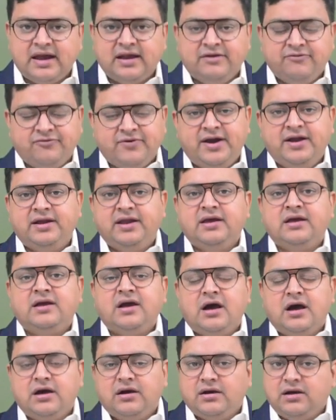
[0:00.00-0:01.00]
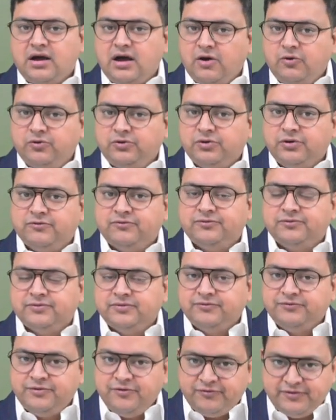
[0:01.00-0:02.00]
And if I take out
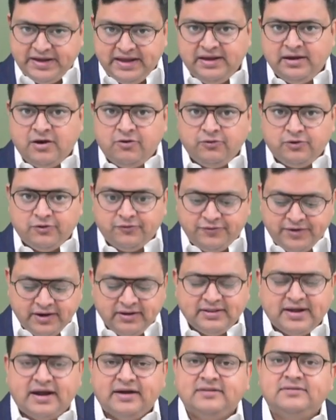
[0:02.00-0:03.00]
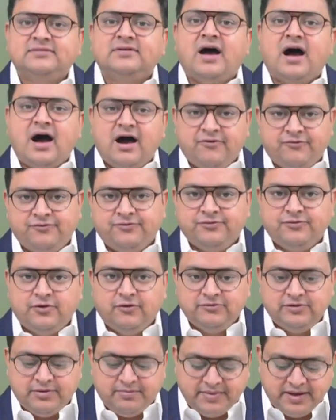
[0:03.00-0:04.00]
of 15 out of it, that is half
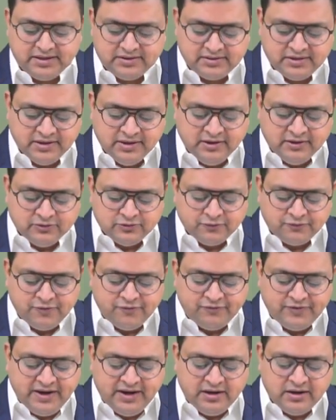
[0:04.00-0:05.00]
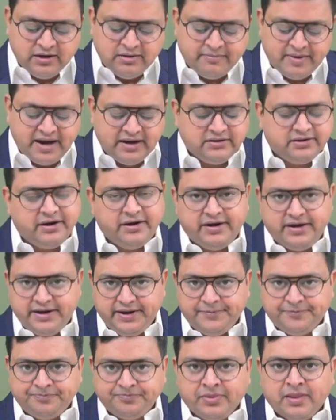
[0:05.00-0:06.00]
of the month. So 15 by
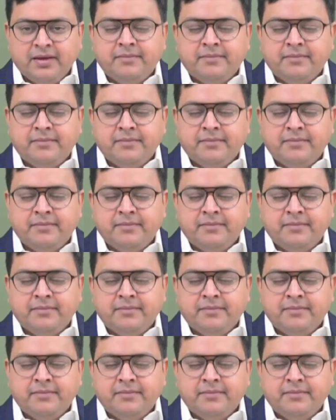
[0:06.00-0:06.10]
30.